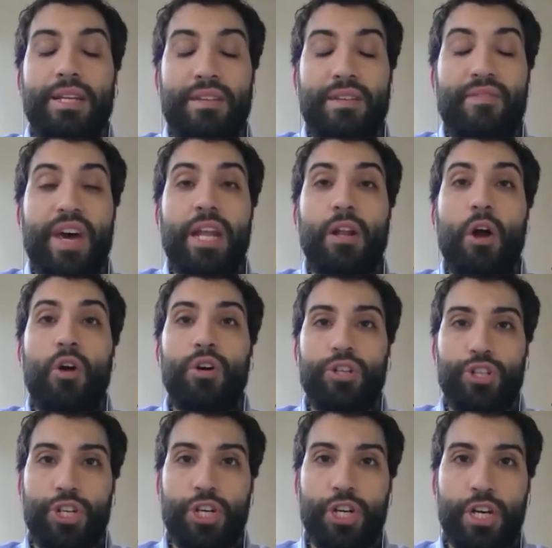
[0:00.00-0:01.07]
a very long
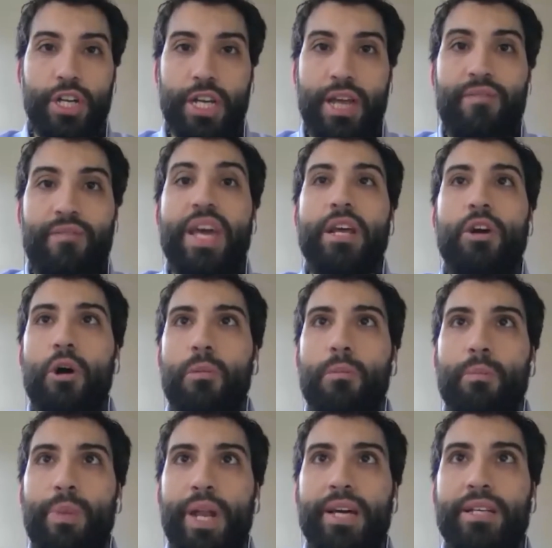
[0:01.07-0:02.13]
journey, very
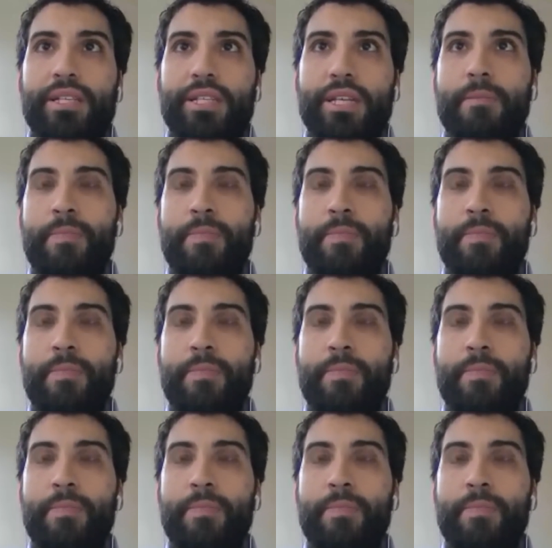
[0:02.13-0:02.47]
complex,